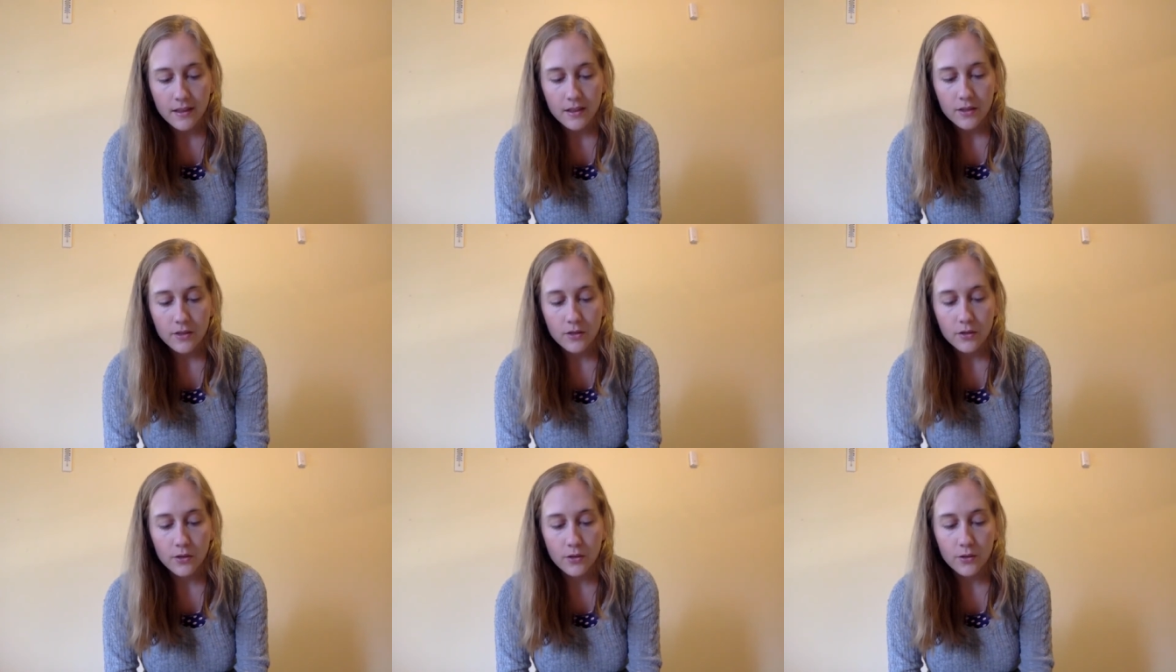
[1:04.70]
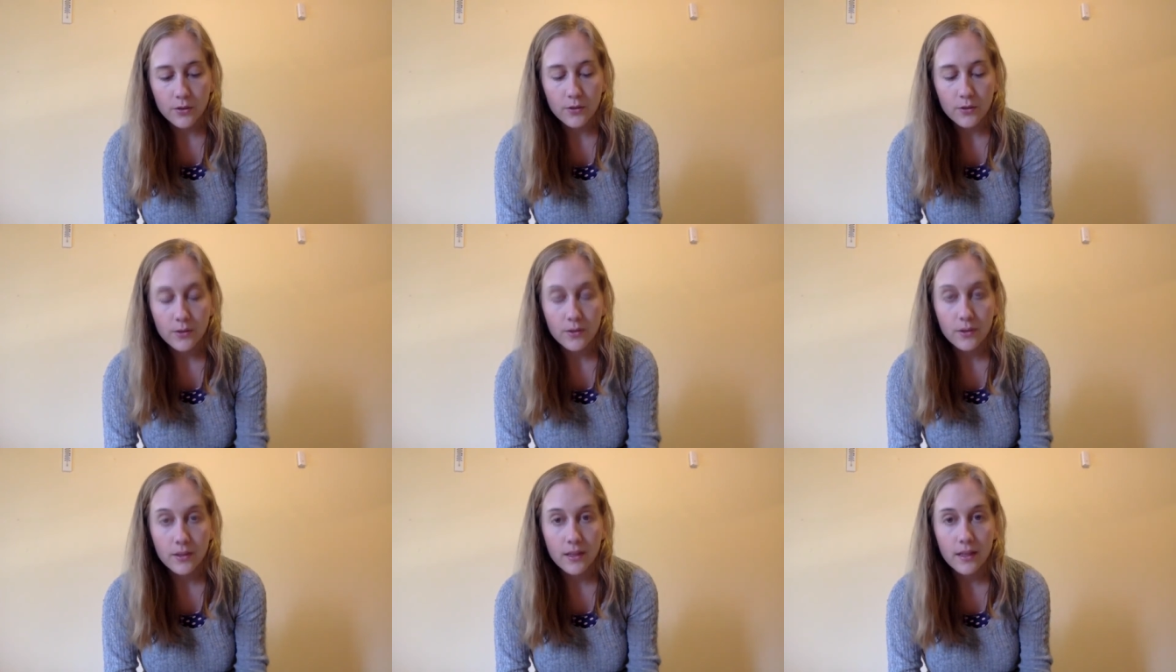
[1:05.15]
so
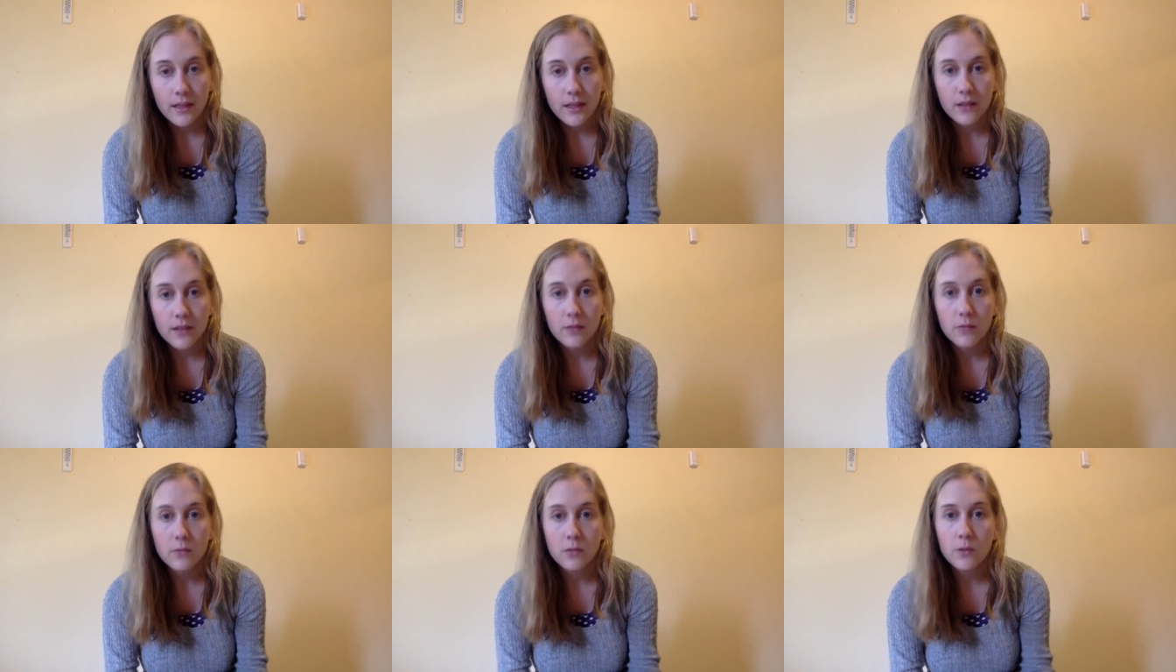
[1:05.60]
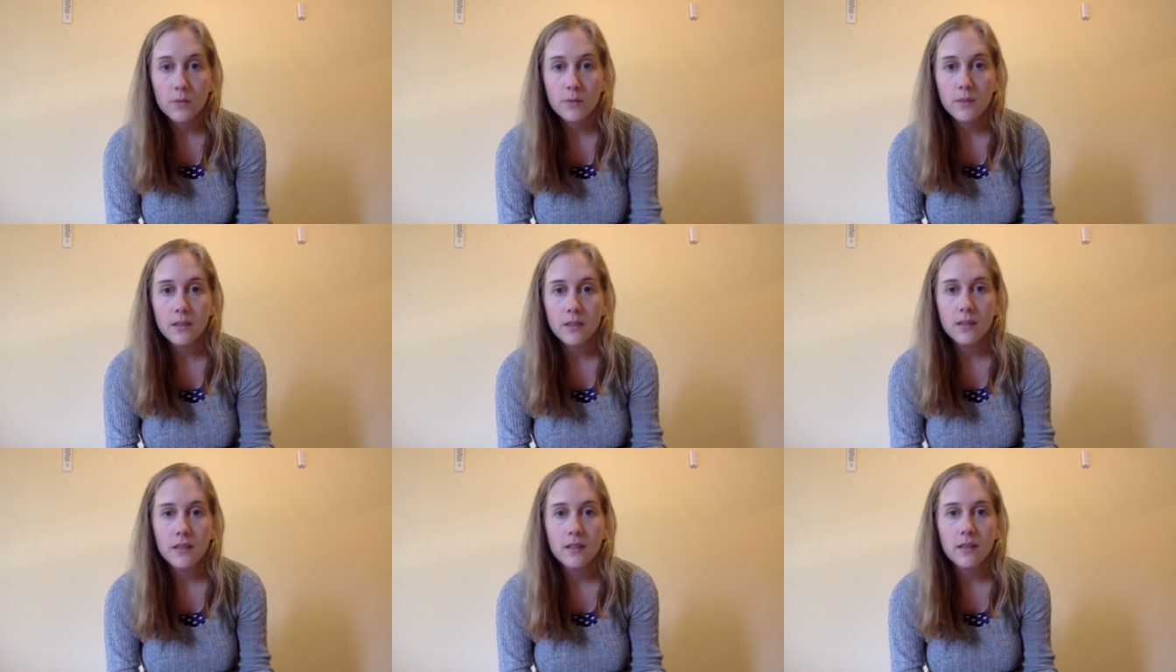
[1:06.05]
at the
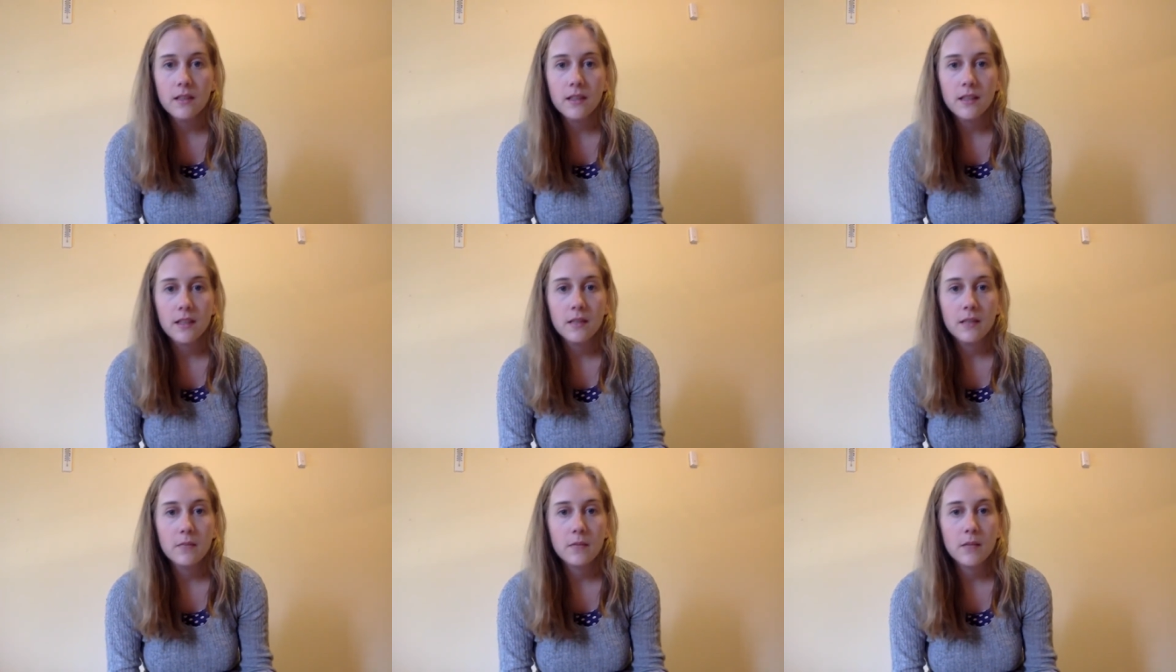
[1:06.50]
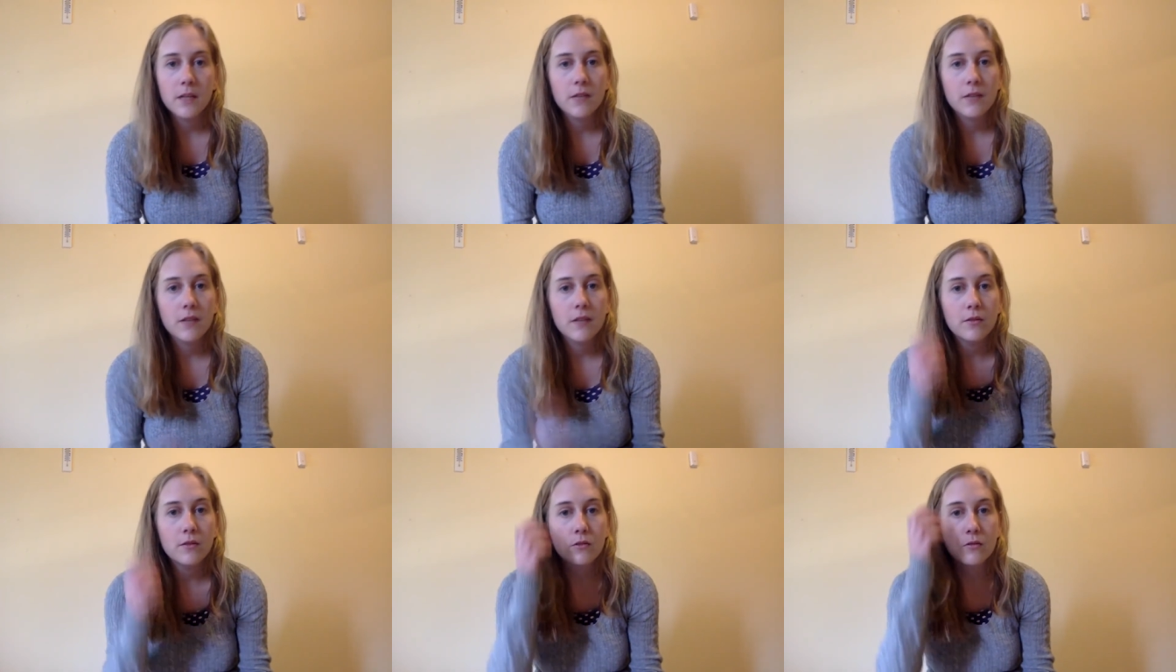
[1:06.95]
moment in my
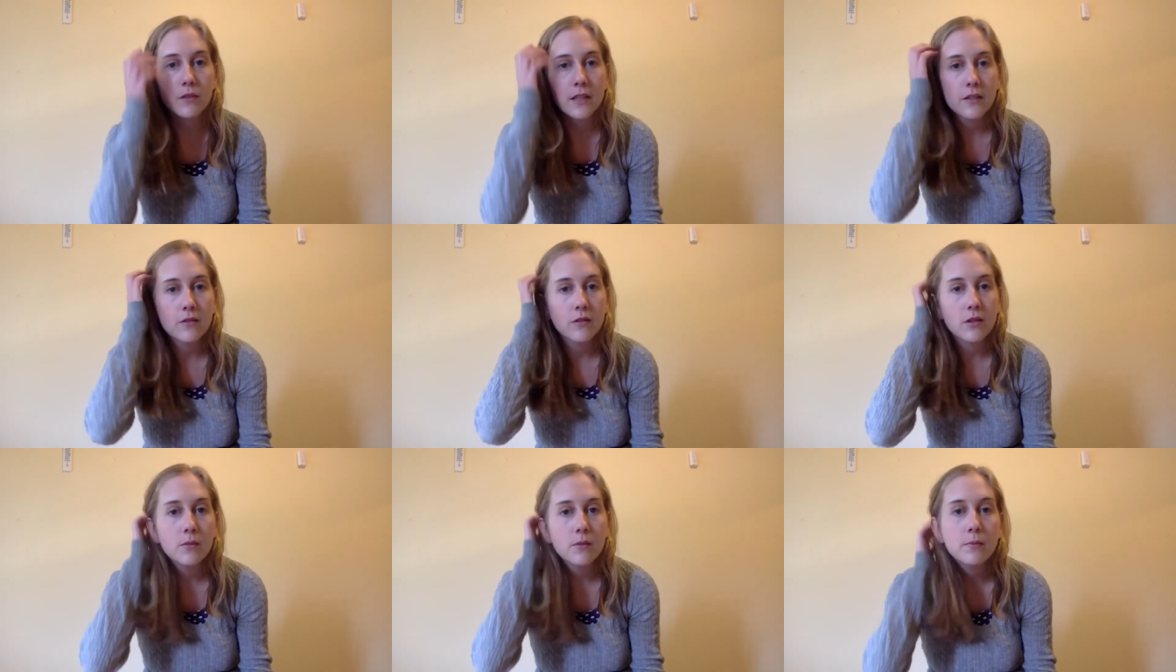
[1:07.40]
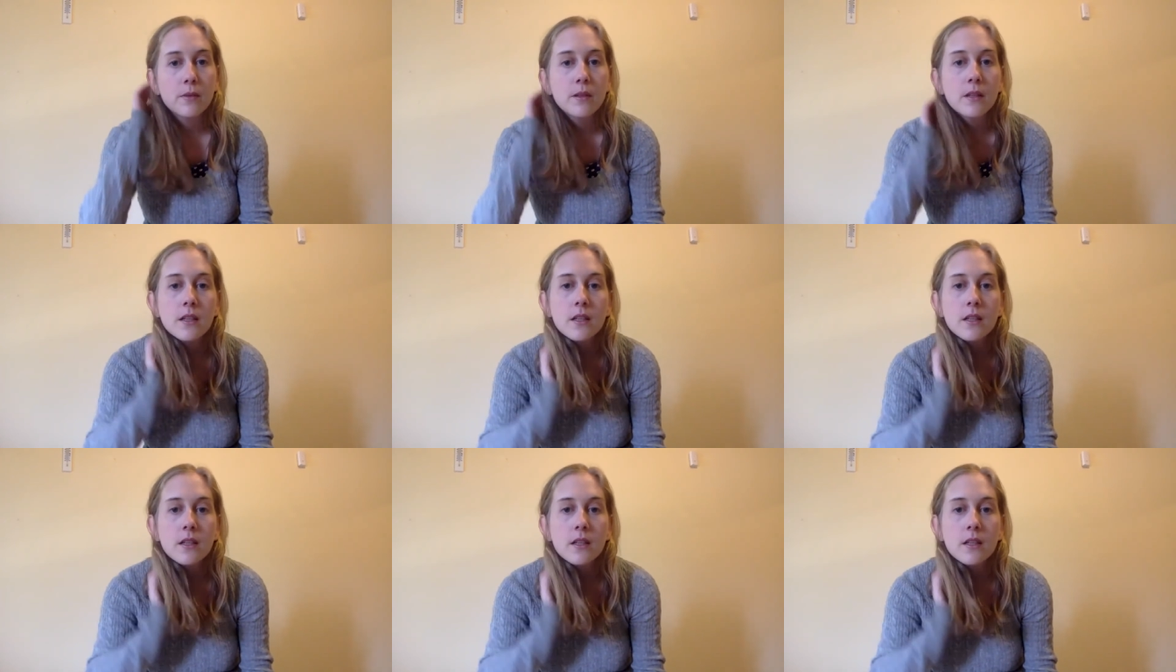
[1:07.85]
Ravelry group,